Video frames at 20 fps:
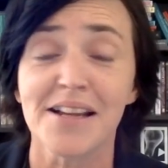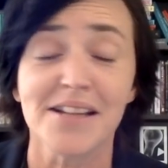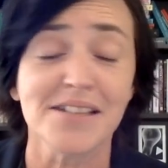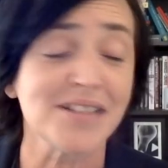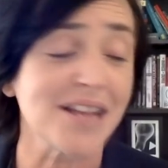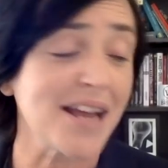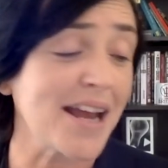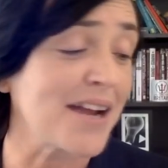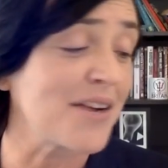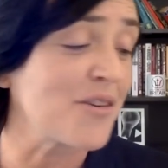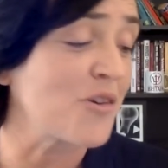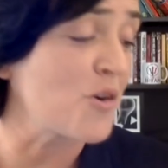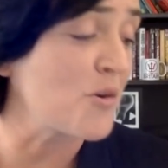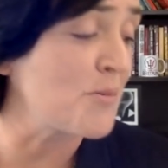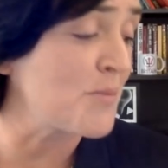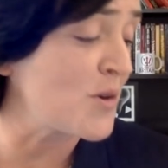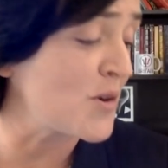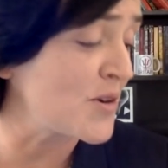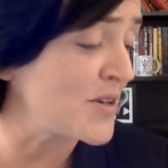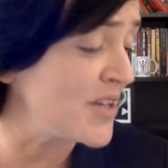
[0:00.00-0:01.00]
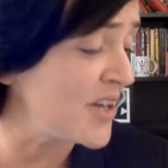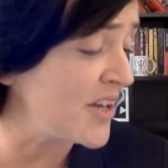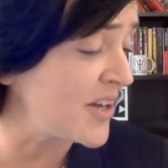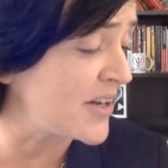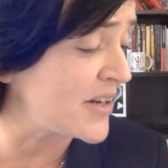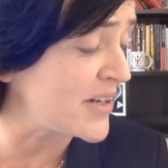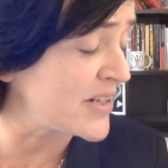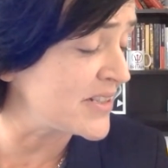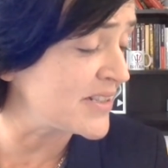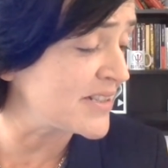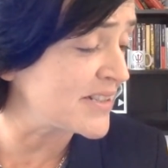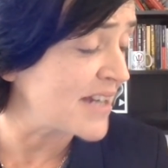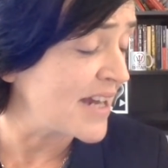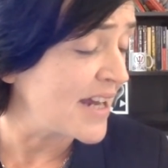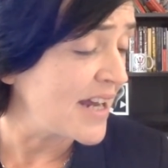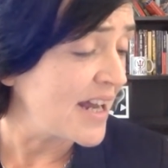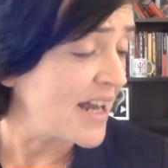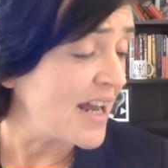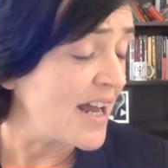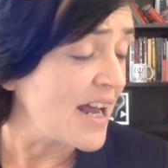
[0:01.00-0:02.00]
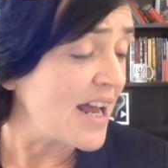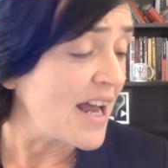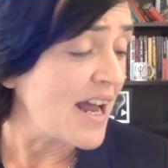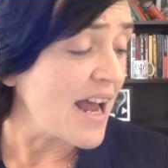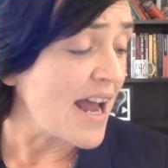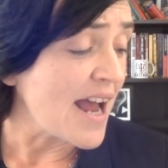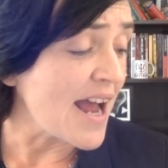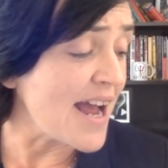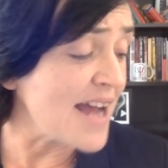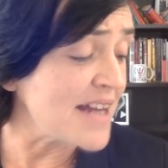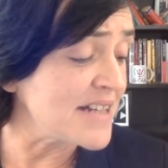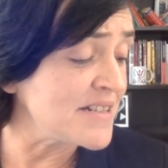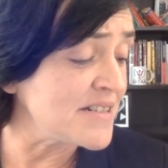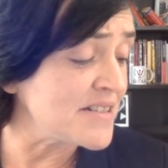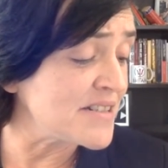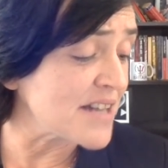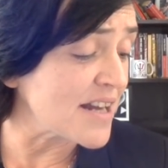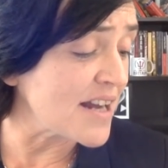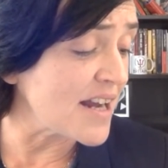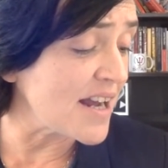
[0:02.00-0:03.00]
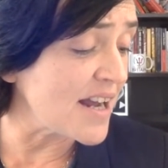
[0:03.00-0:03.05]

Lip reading: 10 or more years. And